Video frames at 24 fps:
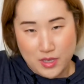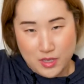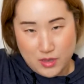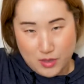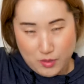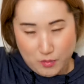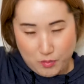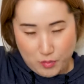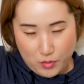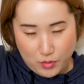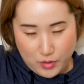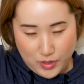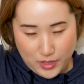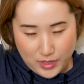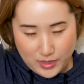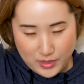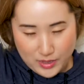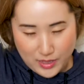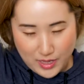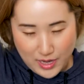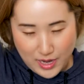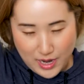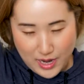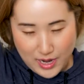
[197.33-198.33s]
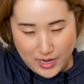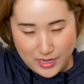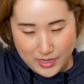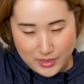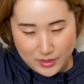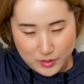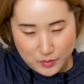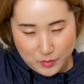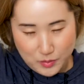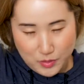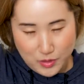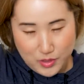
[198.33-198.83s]
The point, the
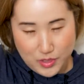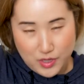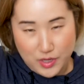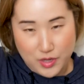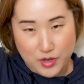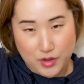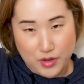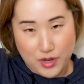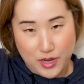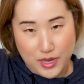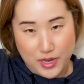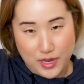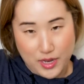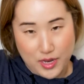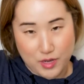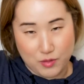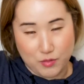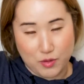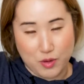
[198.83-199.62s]
highest point on your head